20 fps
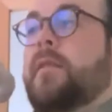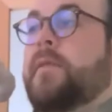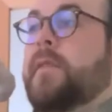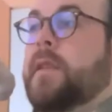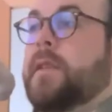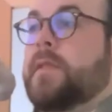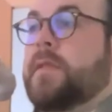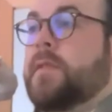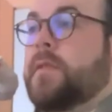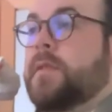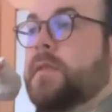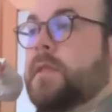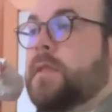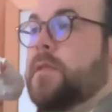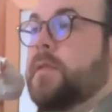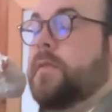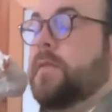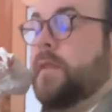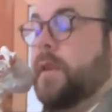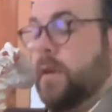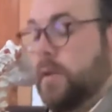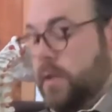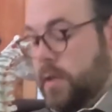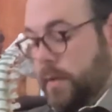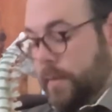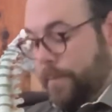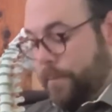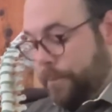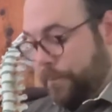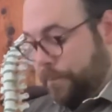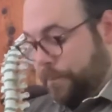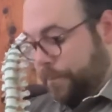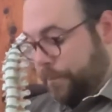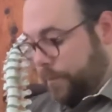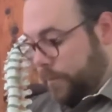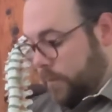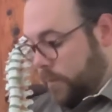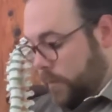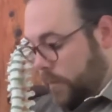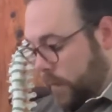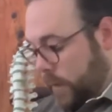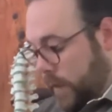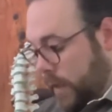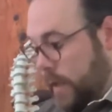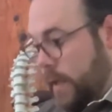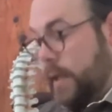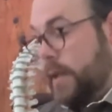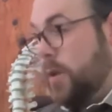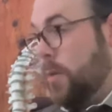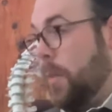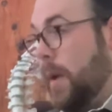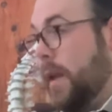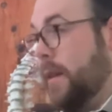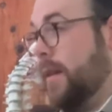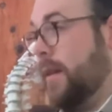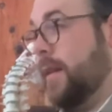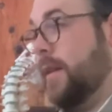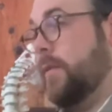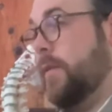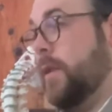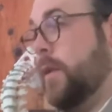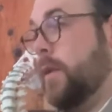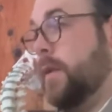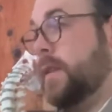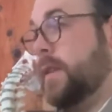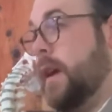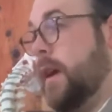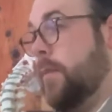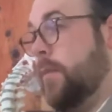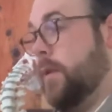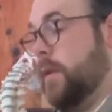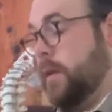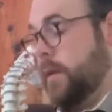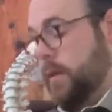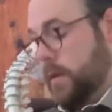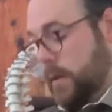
issues in your function. And you might not even know it's happening.